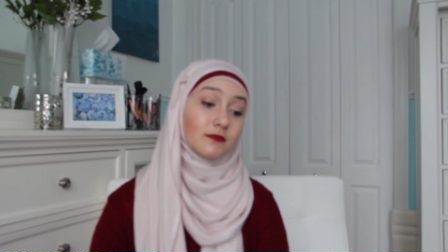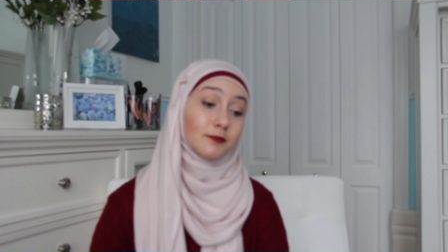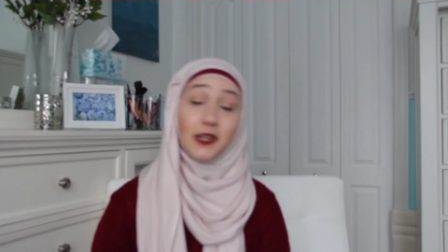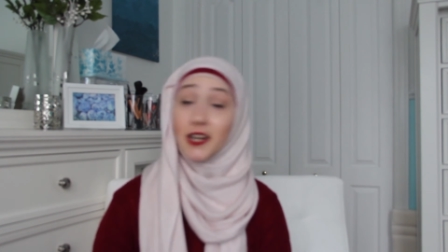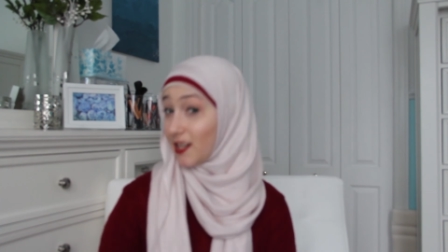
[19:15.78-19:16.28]

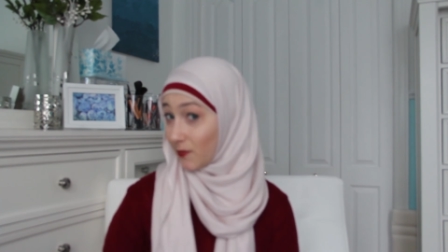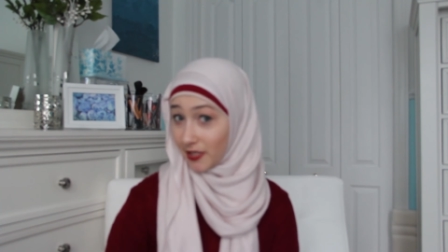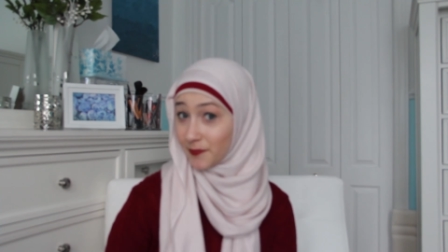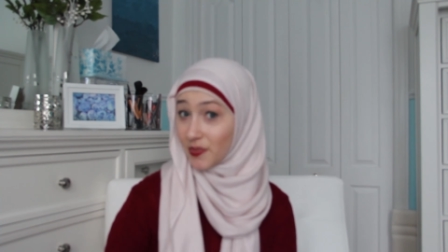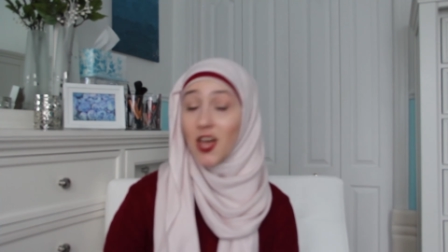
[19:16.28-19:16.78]
But anyway,
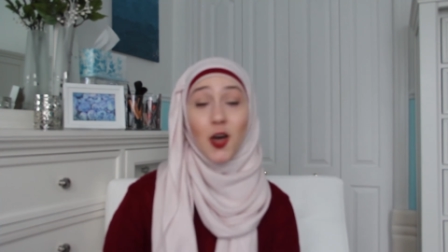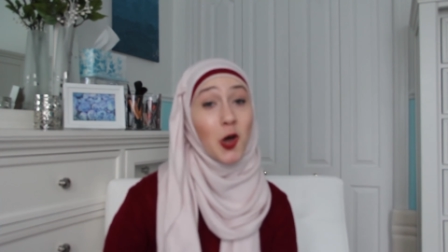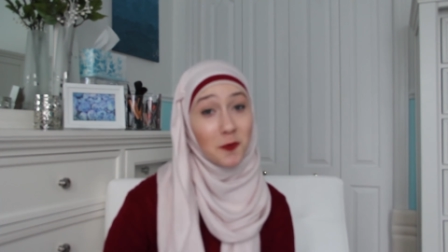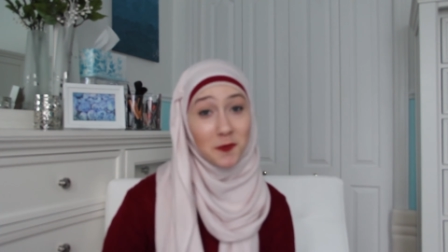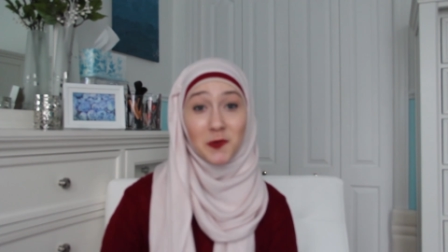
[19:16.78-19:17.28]

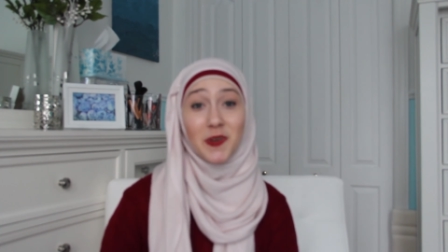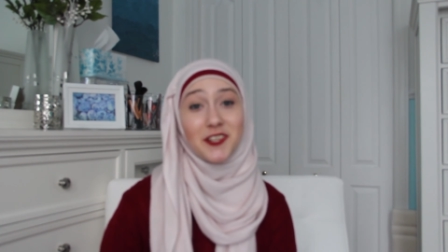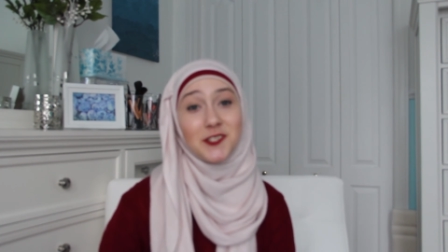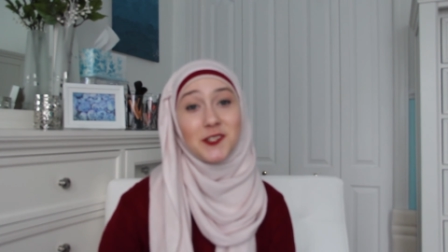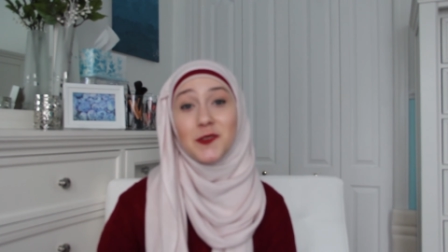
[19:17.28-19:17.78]
hope the
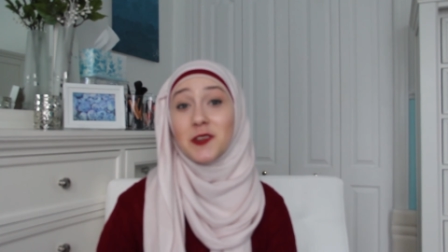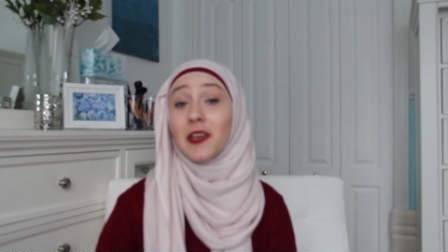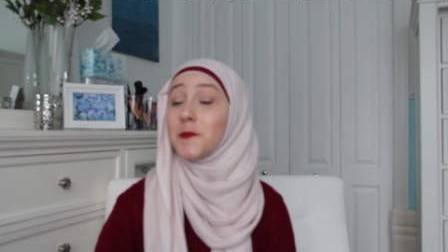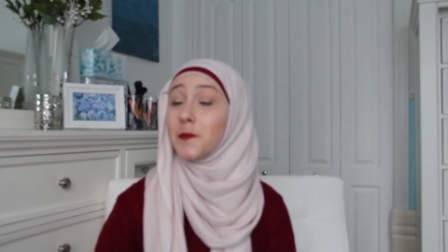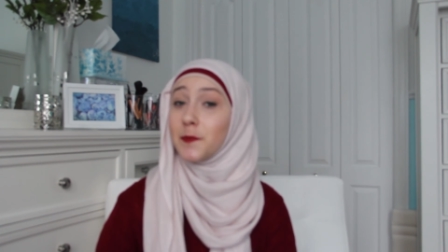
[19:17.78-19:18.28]
weather's doing
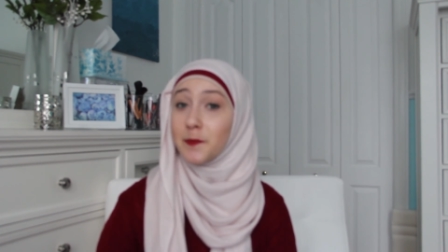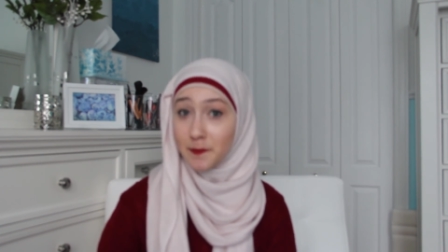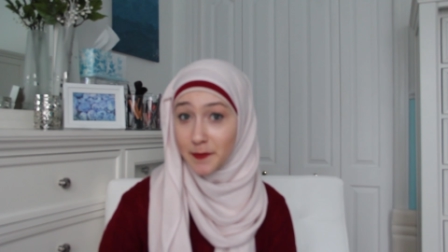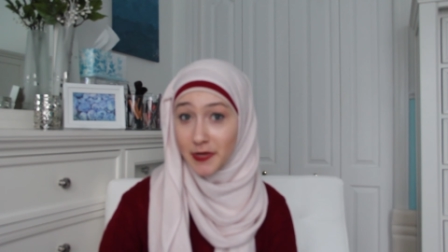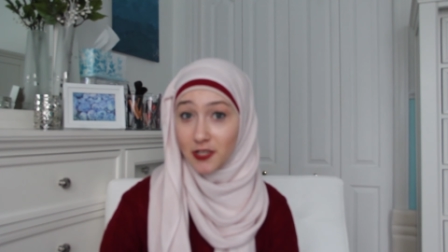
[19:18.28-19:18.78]

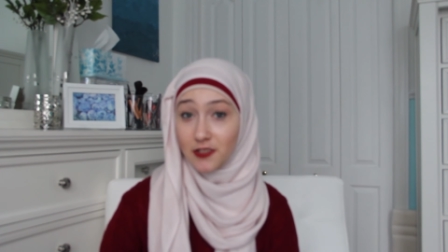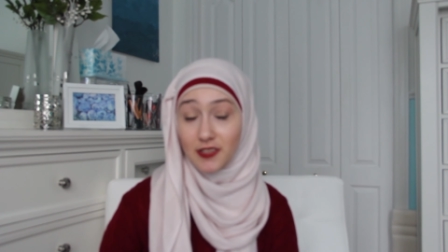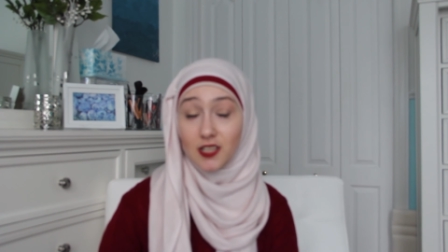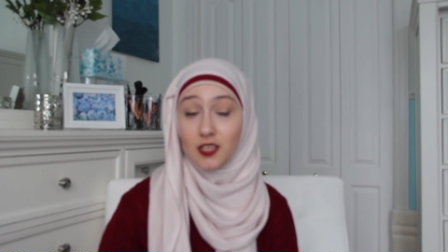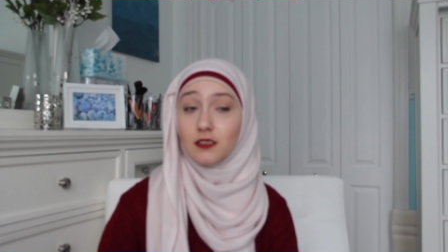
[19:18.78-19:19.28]
better
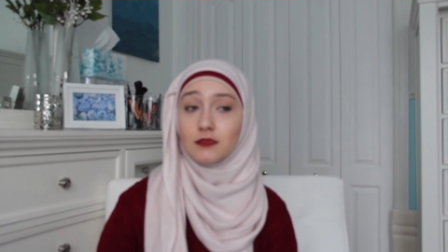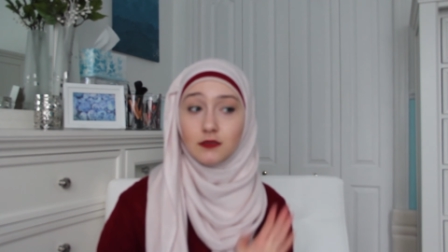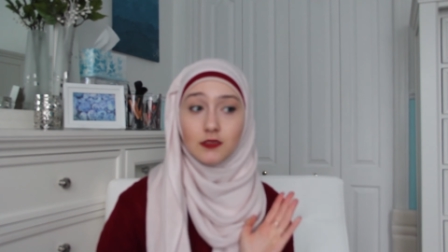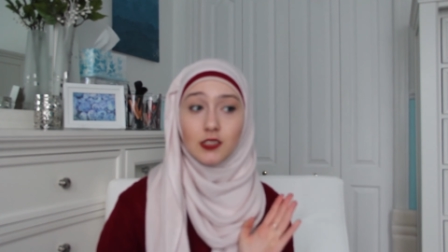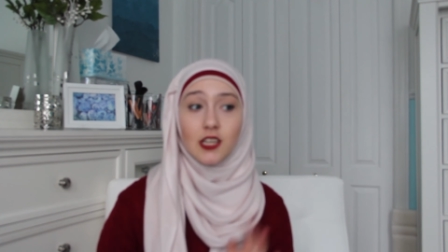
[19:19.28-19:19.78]
than
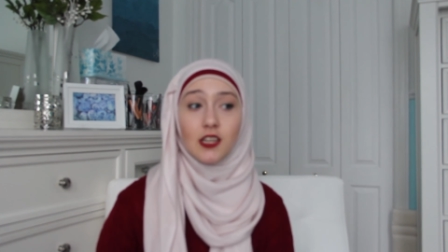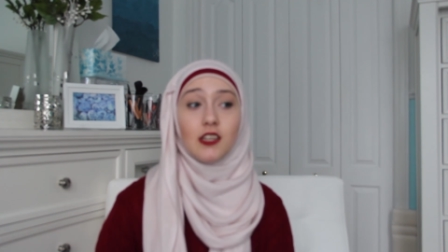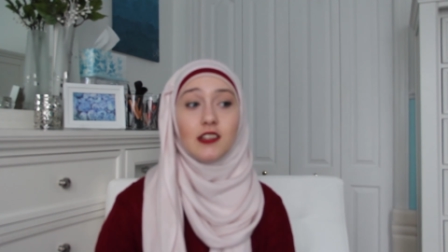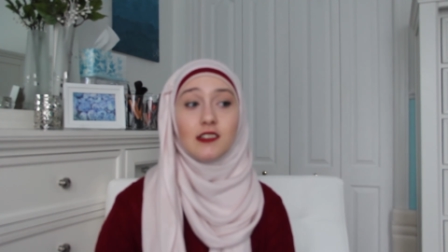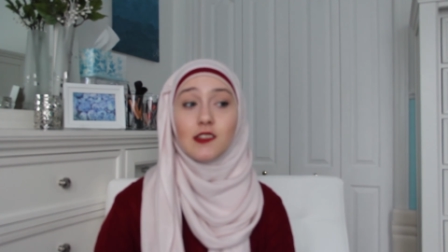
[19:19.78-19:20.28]

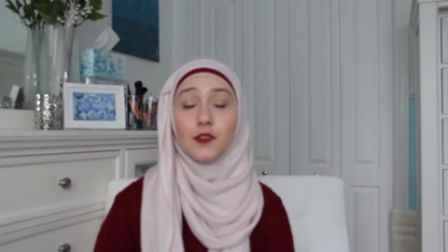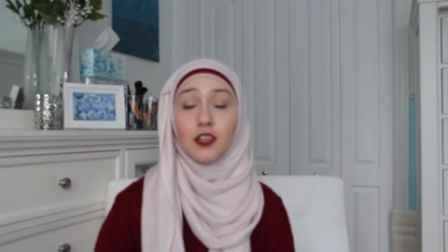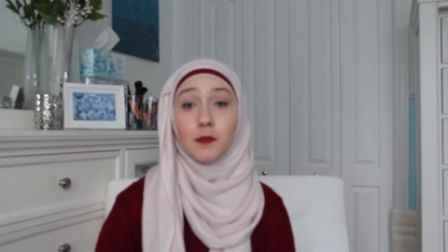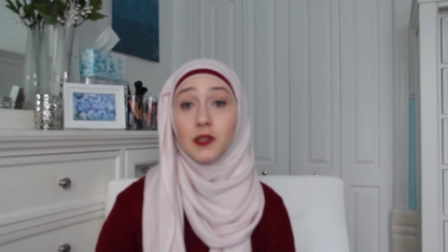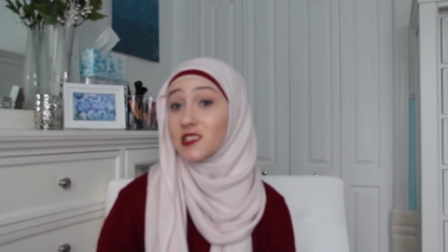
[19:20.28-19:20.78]
it is out there,
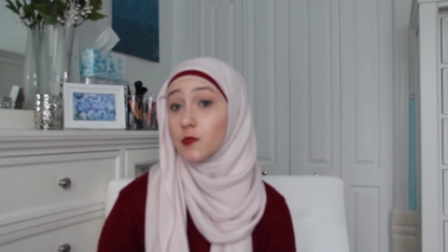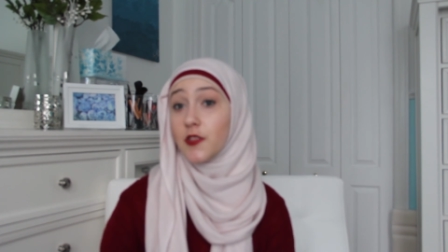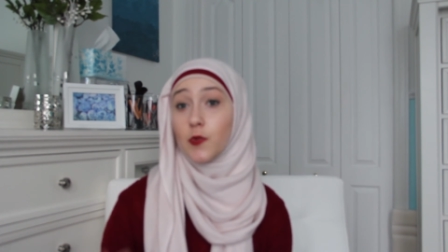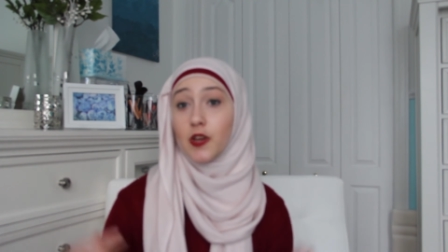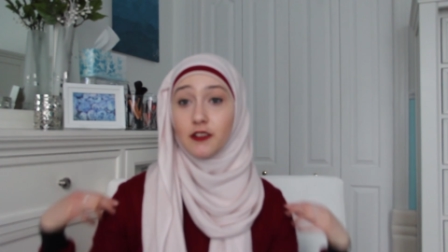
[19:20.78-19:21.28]
but it's sweater
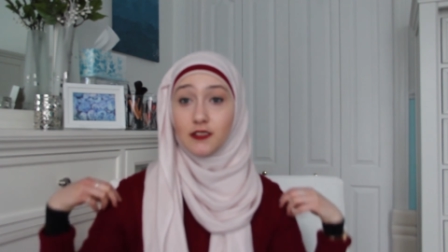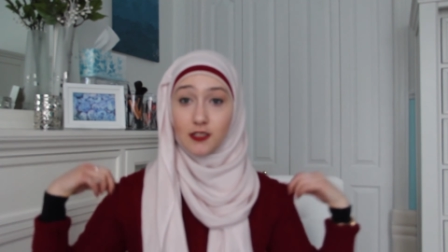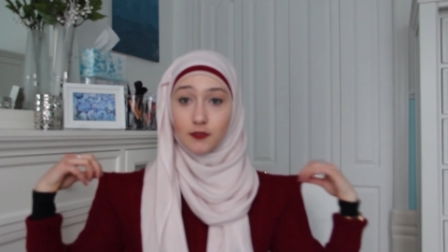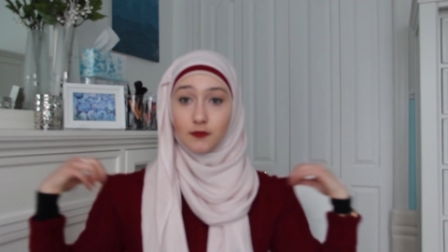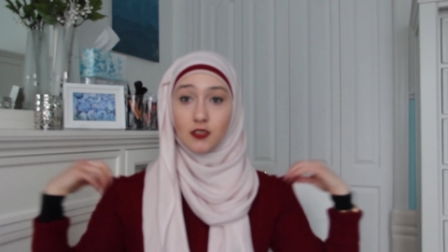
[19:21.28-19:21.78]
weather,
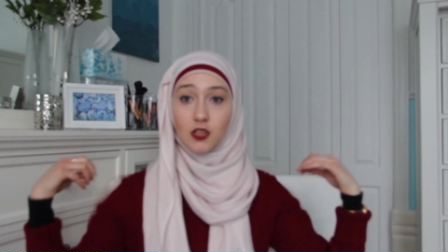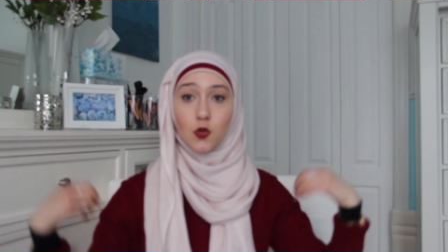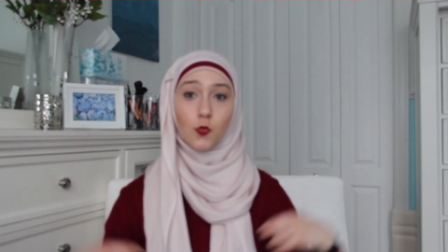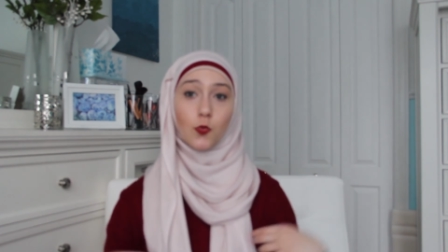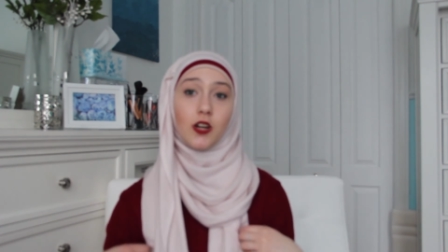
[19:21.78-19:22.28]
so
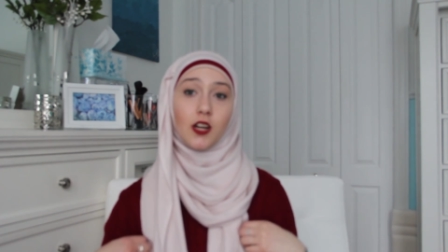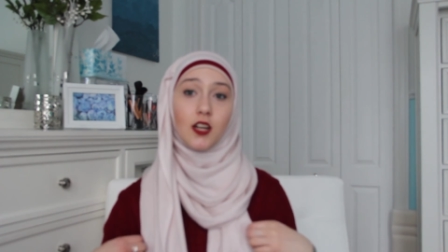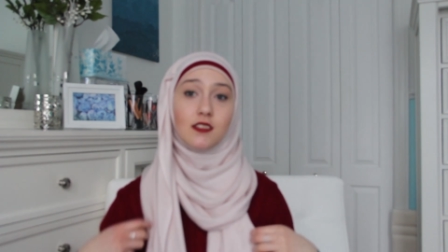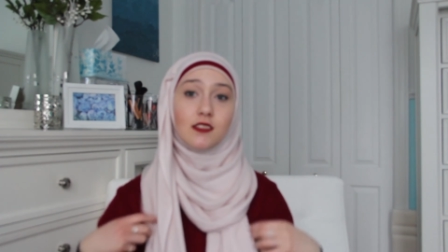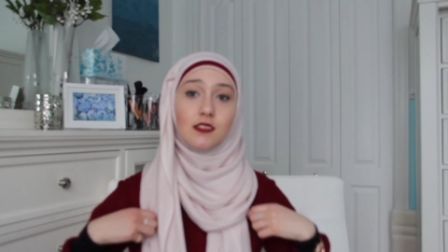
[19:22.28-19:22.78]
wearing a
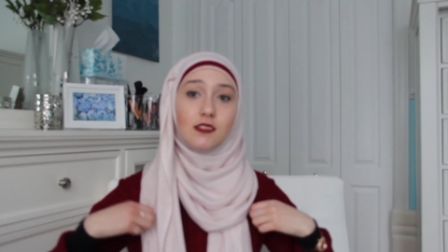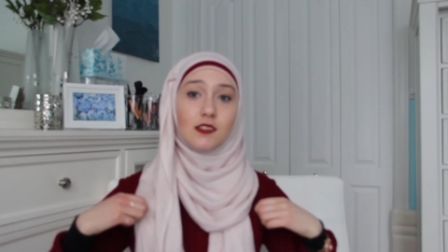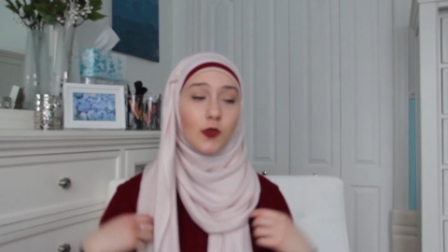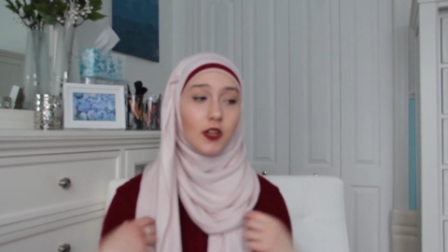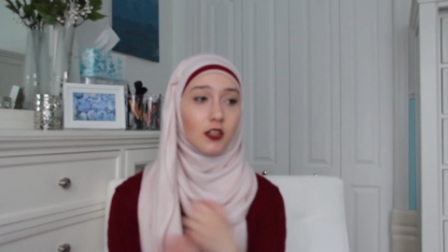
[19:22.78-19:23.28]
nice
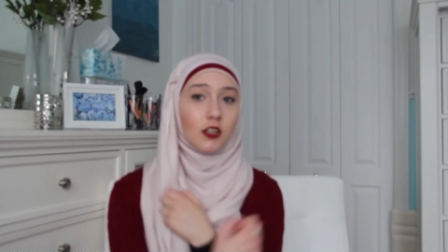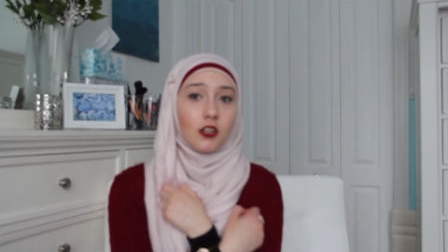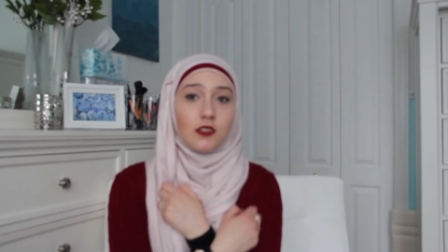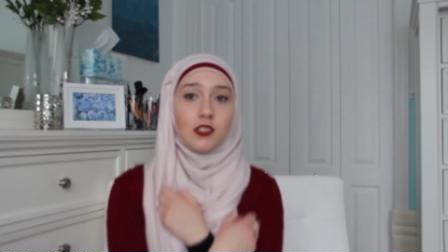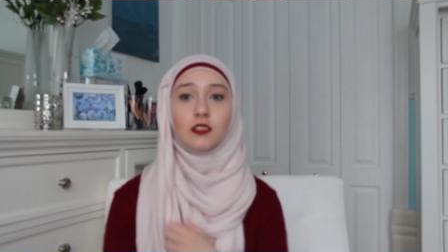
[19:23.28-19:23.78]
sweater,
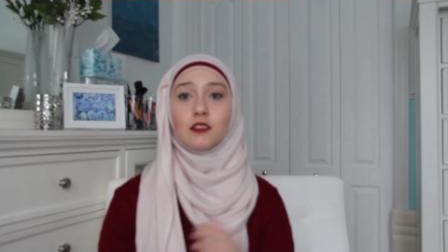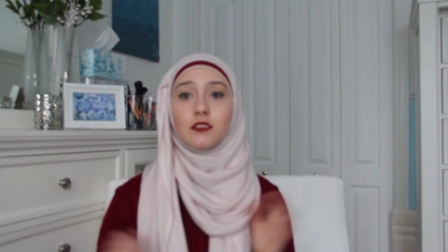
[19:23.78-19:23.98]
cozy.